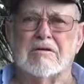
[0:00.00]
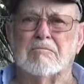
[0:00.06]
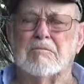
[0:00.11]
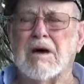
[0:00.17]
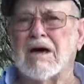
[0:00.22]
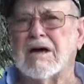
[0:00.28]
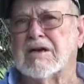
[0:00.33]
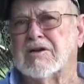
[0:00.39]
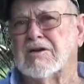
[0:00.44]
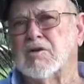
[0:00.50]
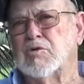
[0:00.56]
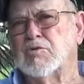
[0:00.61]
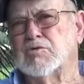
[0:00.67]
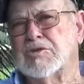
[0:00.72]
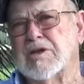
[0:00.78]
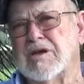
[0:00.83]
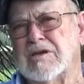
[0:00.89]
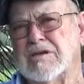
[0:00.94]
Back in those
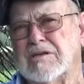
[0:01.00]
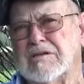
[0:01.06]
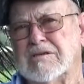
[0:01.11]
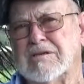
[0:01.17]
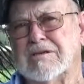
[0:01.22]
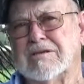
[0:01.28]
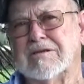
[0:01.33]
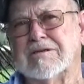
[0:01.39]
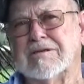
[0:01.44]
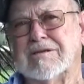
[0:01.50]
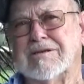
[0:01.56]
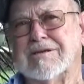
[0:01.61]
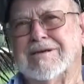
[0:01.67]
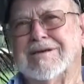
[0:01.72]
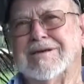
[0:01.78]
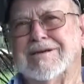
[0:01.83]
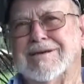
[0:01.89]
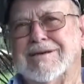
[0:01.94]
days,
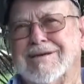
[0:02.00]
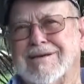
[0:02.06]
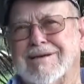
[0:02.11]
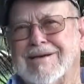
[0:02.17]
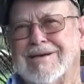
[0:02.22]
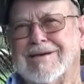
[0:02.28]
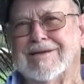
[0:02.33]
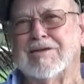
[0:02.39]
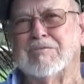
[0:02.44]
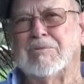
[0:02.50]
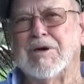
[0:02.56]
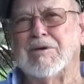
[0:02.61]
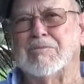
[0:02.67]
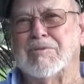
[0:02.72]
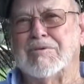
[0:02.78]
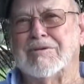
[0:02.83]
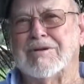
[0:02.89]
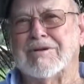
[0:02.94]
the
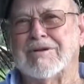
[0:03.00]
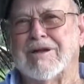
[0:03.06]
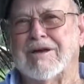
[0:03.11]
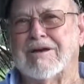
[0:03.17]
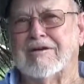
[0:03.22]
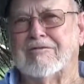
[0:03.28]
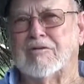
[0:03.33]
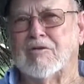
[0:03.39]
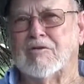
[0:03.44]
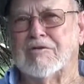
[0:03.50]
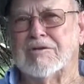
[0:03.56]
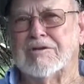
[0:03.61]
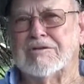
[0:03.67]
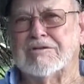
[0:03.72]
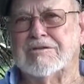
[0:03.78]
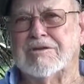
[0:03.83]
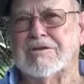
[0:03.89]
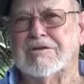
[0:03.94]
people didn't have all
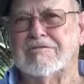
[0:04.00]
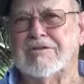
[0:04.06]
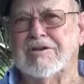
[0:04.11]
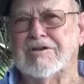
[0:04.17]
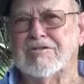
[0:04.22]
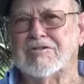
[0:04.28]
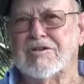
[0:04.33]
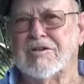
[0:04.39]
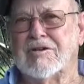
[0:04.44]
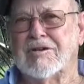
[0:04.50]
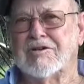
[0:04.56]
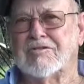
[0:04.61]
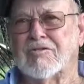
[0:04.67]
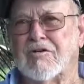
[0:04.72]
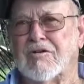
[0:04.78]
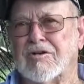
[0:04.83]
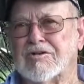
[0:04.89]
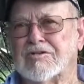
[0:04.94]
these TVs and
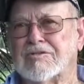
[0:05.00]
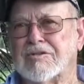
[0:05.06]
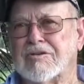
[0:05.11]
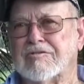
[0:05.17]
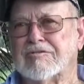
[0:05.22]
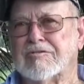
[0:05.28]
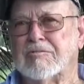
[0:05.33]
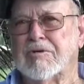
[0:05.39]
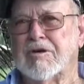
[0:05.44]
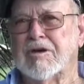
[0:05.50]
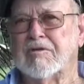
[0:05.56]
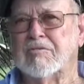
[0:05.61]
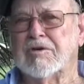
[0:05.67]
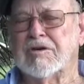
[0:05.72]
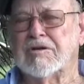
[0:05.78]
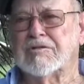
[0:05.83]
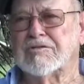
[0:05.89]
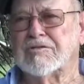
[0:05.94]
electronic stuff to play
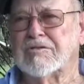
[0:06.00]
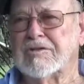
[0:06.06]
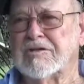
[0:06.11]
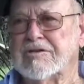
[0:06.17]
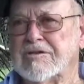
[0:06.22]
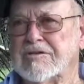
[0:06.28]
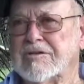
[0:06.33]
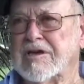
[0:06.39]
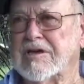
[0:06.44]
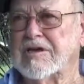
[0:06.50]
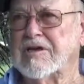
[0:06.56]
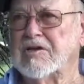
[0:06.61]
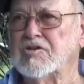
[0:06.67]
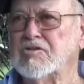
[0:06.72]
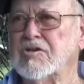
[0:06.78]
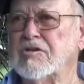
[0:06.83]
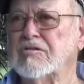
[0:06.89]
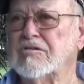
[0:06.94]
with, so they just had
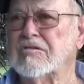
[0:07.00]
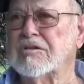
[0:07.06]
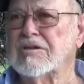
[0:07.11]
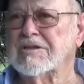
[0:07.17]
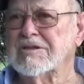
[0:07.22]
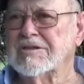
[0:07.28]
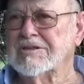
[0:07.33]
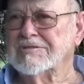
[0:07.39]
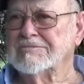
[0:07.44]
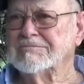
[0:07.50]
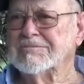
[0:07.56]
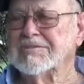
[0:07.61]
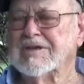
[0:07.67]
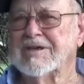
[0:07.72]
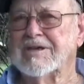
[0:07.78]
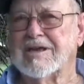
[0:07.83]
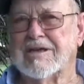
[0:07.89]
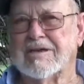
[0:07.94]
each other,
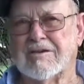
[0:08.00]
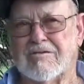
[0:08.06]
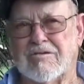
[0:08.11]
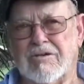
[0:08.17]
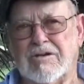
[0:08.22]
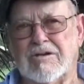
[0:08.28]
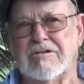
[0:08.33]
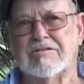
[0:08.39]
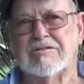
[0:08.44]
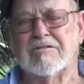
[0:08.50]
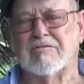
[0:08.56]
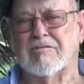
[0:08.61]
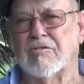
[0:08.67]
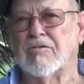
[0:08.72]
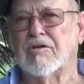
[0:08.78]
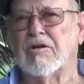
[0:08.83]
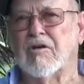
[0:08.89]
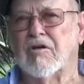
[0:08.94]
and that created some
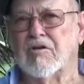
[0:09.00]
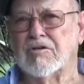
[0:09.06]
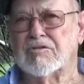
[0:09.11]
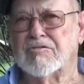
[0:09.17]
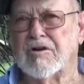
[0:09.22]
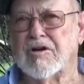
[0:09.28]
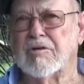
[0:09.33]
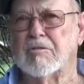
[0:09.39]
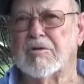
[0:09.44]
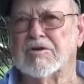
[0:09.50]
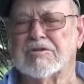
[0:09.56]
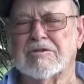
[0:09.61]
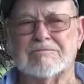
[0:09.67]
very large families.